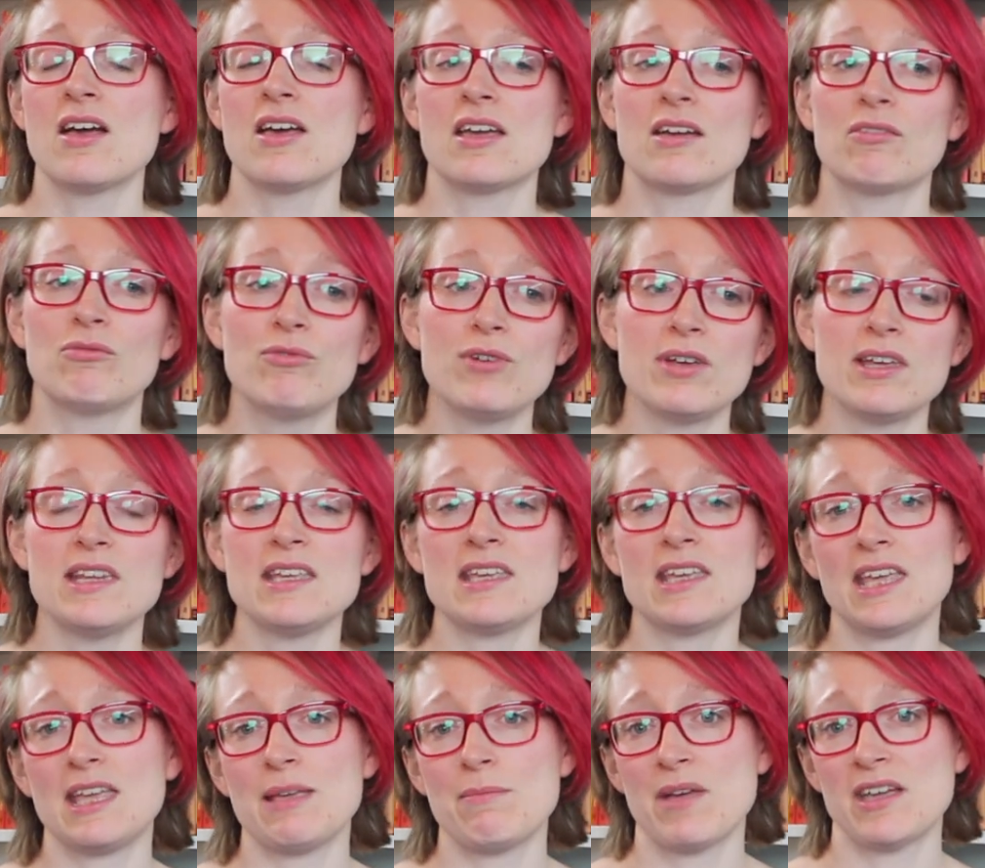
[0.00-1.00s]
A really
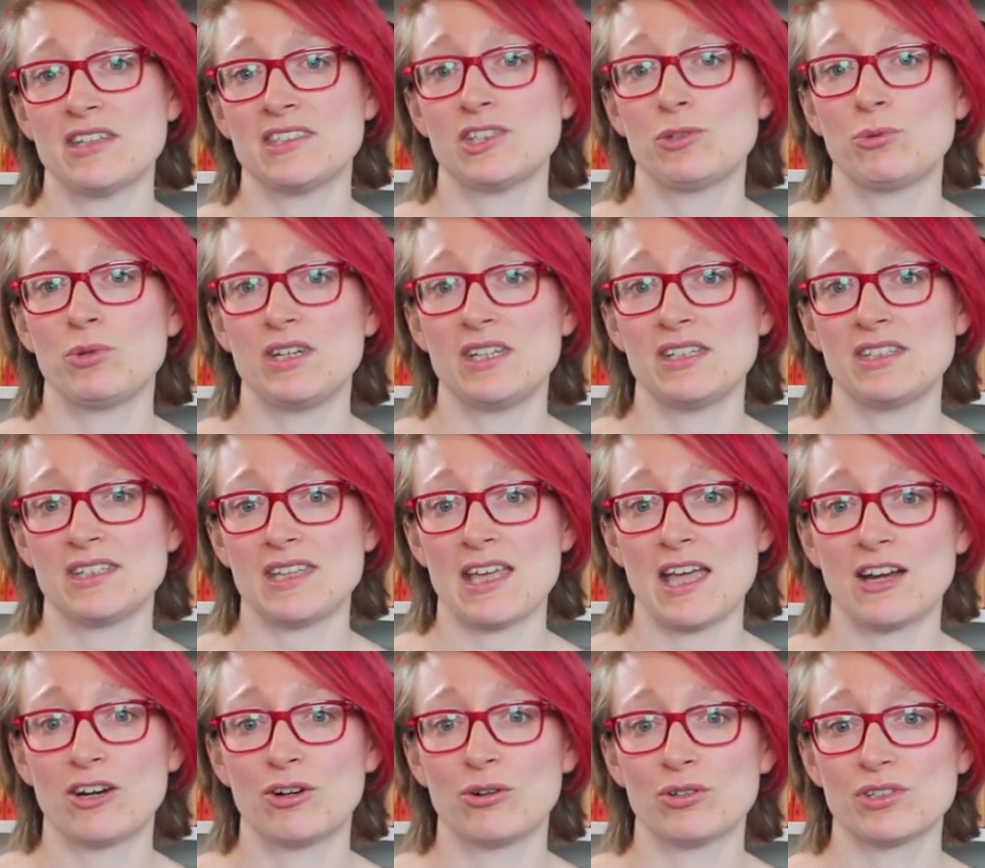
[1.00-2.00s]
key message we need to
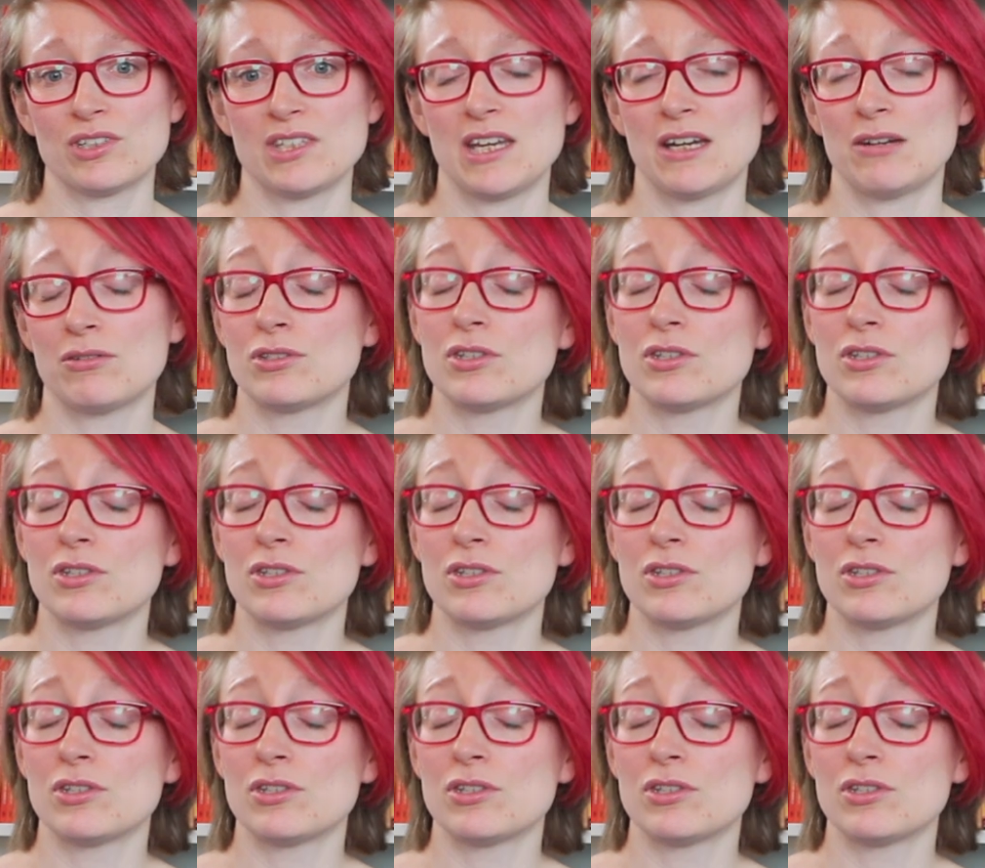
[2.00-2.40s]
get across here